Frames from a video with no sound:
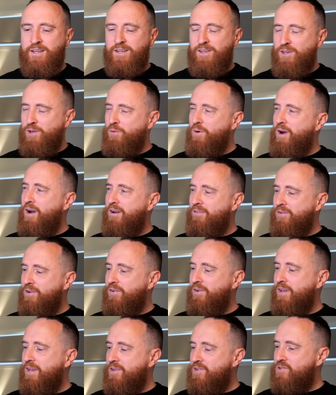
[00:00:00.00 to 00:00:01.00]
you are
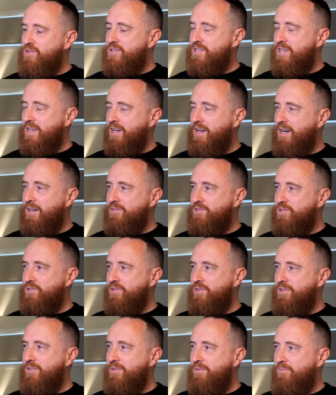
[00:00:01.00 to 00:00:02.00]
very interesting after
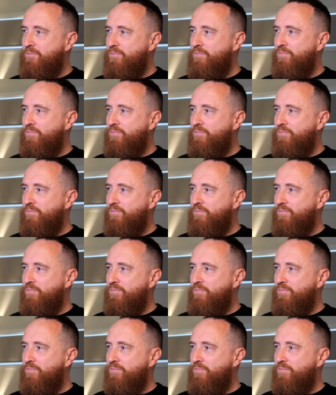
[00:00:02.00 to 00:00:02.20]
all.